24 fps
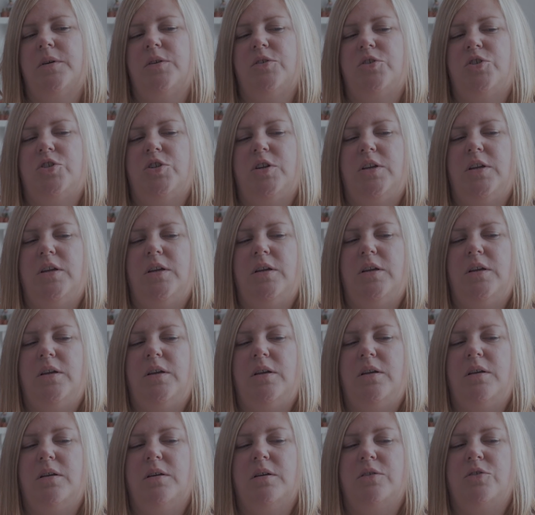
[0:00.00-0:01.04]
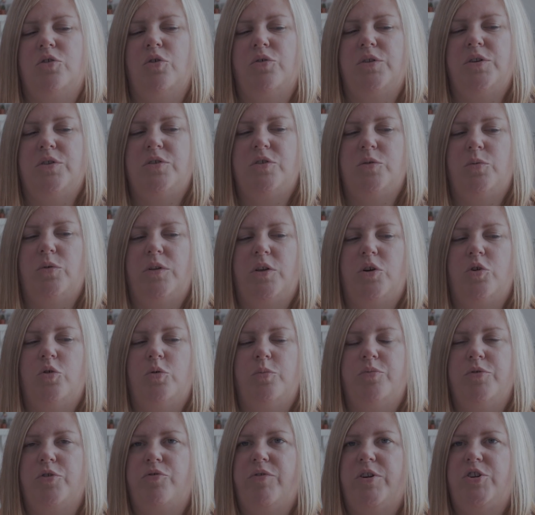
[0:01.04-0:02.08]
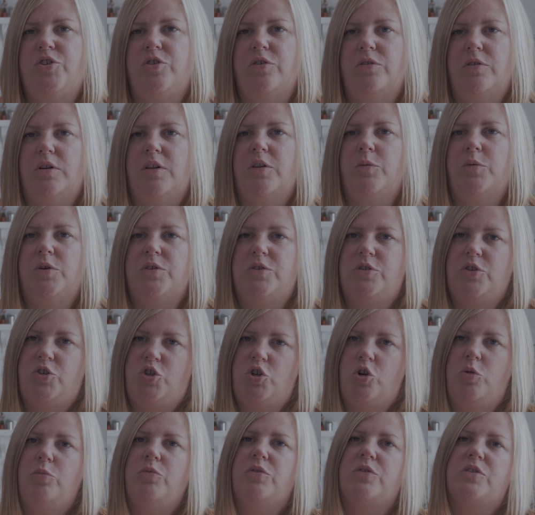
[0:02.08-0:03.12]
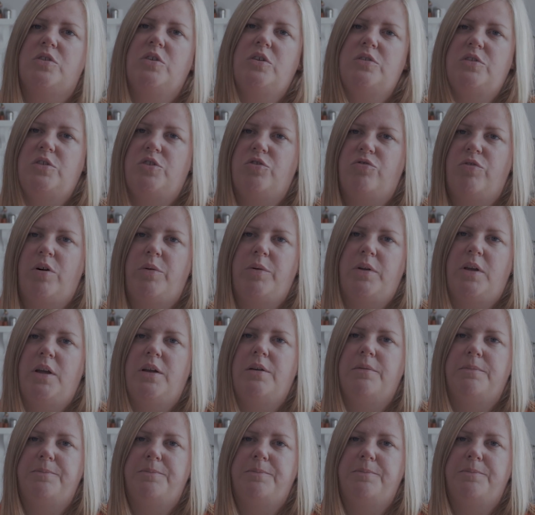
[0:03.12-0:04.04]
she had gone into what they call progression. In other words, the tumour had started to grow again.